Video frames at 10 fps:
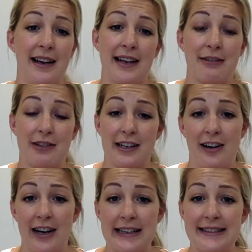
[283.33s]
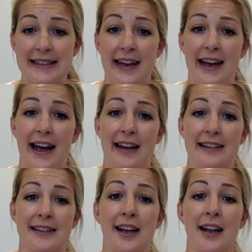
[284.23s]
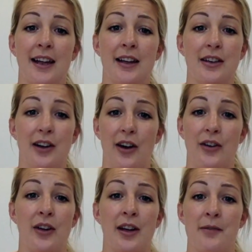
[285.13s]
like, he really liked it and, you know,